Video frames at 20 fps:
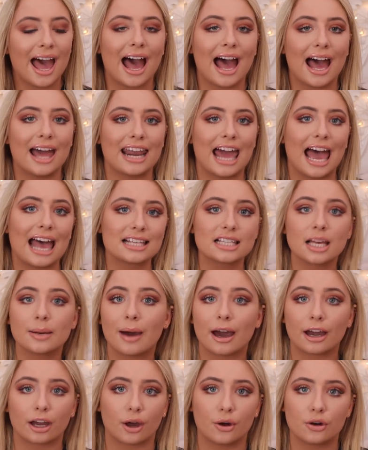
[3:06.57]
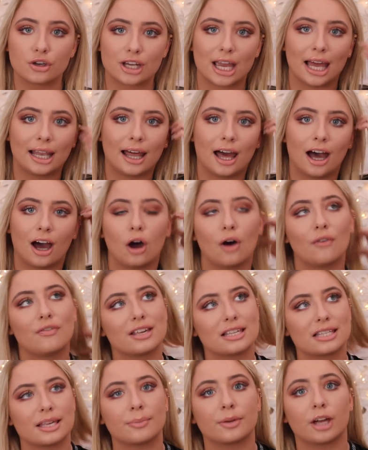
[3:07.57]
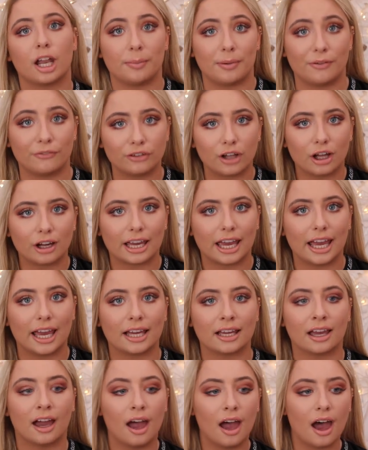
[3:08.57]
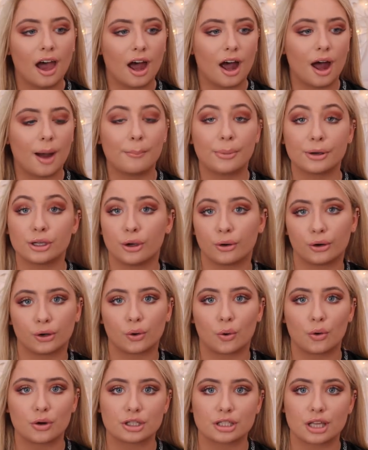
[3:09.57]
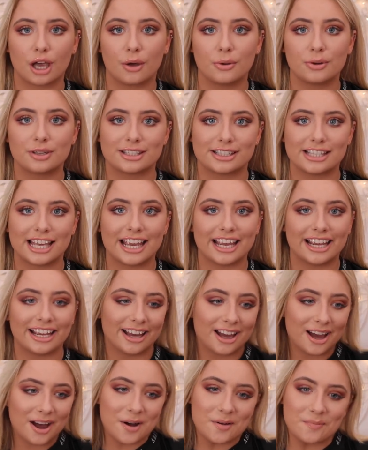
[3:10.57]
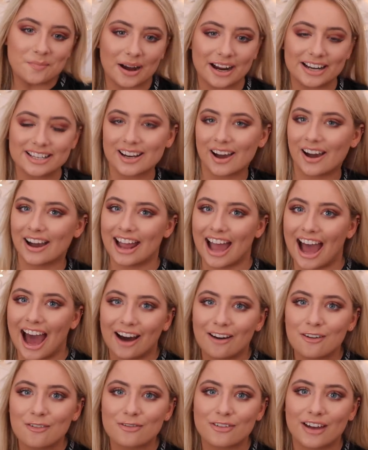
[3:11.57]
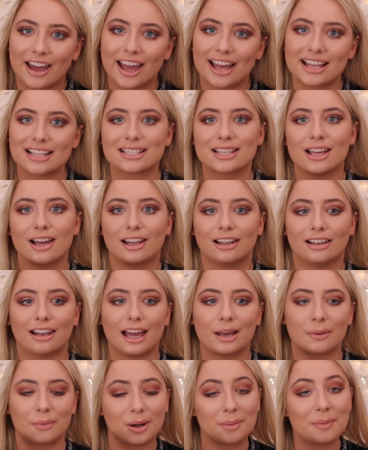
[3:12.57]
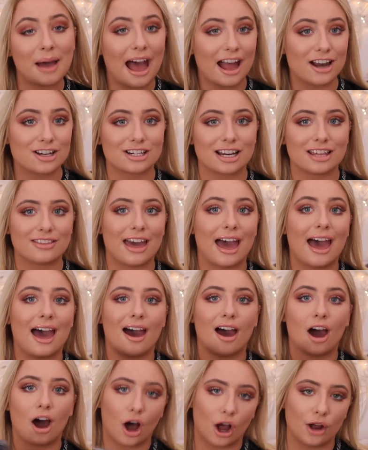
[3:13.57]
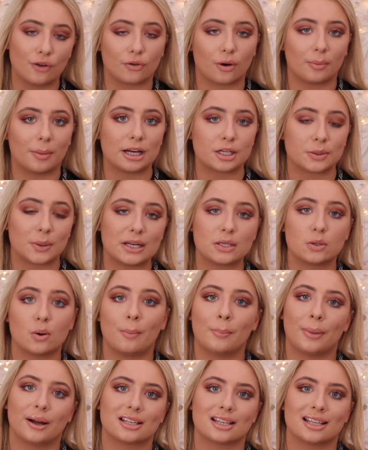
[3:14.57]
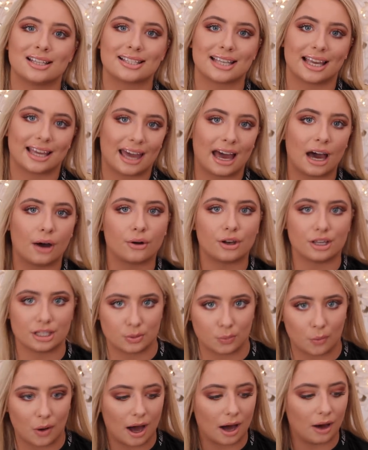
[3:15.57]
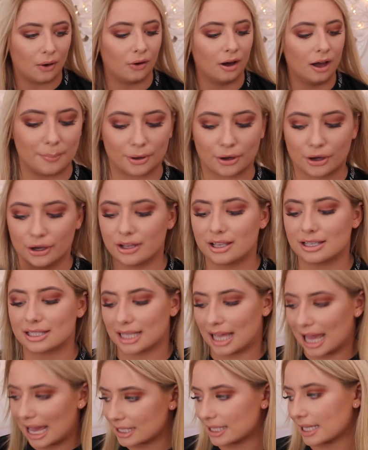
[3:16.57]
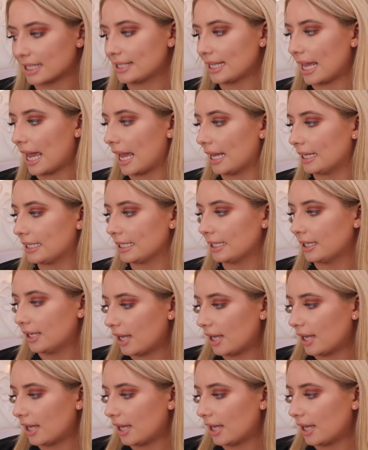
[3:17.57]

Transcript: And as I'm at Coachella, obviously I'm gonna be vlogging, um, but you can also see my entire outfits like when I'm actually there over on my 21 Buttons account as well because as I said